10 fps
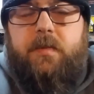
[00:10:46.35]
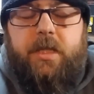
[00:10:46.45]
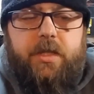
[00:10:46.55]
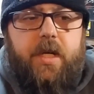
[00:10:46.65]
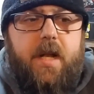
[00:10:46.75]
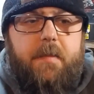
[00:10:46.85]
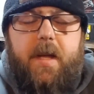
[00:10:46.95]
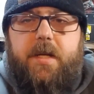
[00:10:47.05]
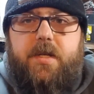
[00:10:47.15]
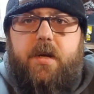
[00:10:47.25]
Just try to
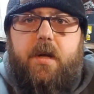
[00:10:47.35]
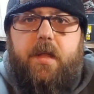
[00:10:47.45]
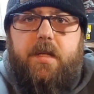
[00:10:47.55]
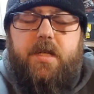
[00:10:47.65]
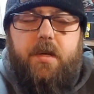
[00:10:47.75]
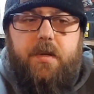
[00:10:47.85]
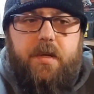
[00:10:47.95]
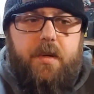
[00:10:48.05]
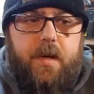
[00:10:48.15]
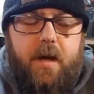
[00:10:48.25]
make sure that you
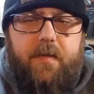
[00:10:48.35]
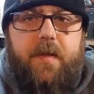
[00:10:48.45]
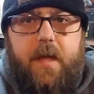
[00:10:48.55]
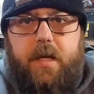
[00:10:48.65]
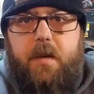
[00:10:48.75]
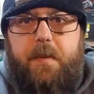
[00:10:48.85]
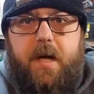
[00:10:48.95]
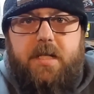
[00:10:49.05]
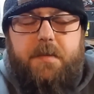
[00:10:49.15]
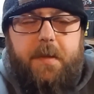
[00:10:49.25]
do everything you
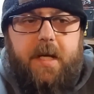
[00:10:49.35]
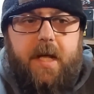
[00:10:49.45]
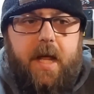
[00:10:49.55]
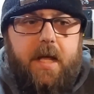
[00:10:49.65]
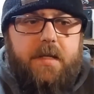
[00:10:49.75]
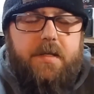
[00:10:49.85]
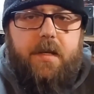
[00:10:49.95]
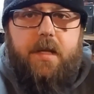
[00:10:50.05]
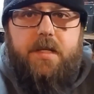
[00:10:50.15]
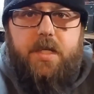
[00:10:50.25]
possibly can
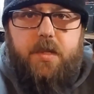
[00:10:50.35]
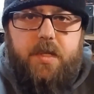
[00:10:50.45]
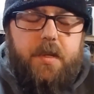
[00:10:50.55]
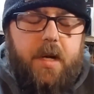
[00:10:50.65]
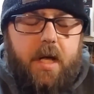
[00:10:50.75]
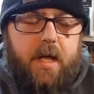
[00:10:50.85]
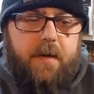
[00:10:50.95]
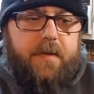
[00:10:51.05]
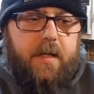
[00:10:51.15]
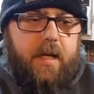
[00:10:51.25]
so that you do not
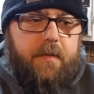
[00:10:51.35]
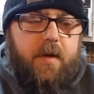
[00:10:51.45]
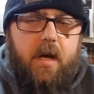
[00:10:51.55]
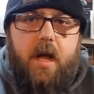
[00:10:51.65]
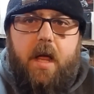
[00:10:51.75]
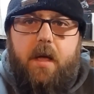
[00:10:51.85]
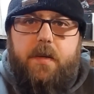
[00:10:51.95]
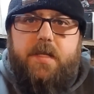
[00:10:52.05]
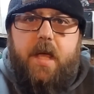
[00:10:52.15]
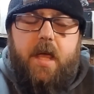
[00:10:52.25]
have to leave your
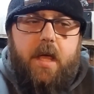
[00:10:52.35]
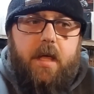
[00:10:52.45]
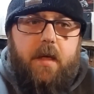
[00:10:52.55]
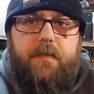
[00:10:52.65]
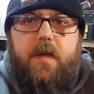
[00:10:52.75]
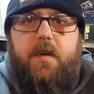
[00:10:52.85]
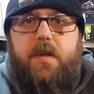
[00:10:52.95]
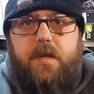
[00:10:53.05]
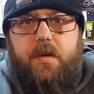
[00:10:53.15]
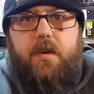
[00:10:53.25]
house. If you
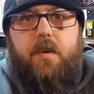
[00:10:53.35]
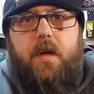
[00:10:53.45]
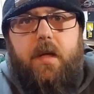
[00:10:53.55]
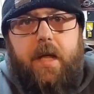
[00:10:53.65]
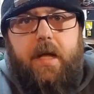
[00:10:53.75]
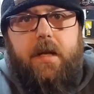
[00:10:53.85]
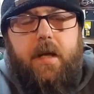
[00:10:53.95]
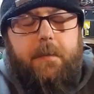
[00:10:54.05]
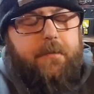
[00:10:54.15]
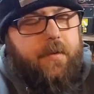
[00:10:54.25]
do end
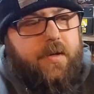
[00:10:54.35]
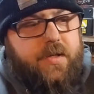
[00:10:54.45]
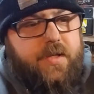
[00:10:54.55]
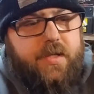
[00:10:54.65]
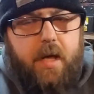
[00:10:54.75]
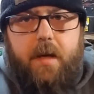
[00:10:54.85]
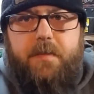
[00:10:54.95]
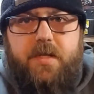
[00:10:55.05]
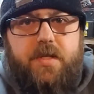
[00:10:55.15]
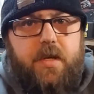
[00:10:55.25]
up, for some
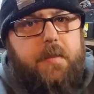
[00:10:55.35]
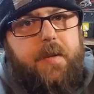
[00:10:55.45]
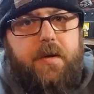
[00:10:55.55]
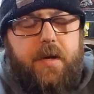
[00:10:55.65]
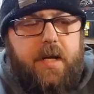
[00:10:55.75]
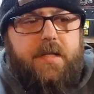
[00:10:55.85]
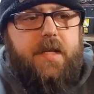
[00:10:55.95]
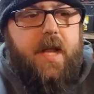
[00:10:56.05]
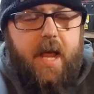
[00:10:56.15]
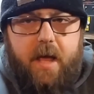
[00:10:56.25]
stupid
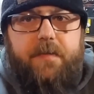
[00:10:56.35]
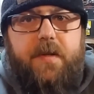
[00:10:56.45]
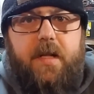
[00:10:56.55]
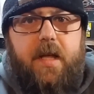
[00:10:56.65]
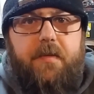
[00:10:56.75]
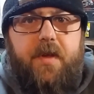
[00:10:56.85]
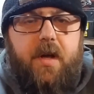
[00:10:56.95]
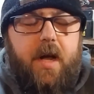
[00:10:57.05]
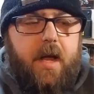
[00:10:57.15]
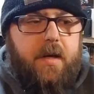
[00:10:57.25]
reason, have to leave
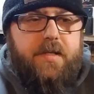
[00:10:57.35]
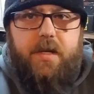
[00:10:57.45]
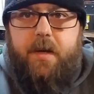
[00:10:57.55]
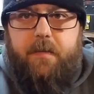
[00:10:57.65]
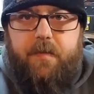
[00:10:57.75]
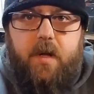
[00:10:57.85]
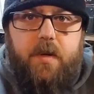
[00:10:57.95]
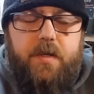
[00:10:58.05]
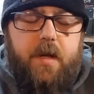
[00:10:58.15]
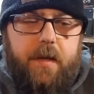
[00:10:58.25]
your house, you have
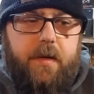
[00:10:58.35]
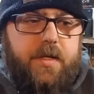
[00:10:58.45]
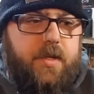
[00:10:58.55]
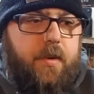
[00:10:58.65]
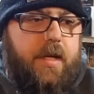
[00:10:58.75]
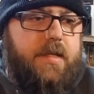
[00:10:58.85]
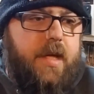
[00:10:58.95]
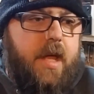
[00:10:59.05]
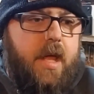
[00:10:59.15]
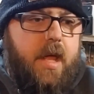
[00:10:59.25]
no other choice,
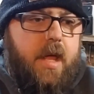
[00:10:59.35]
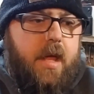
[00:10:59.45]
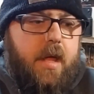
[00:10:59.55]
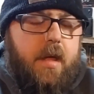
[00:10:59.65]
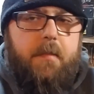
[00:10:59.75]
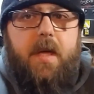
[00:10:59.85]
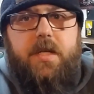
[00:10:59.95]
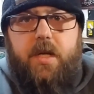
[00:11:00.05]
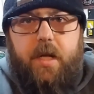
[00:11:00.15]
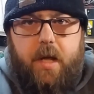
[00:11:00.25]
make
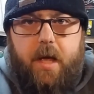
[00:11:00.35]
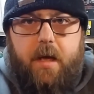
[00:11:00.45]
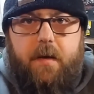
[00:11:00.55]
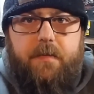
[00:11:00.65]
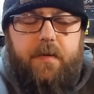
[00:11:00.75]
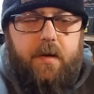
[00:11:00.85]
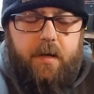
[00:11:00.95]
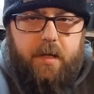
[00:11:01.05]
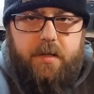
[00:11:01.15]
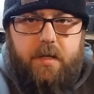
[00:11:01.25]
sure you have a
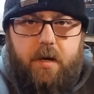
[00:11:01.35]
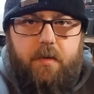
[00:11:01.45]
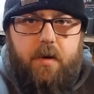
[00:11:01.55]
good tow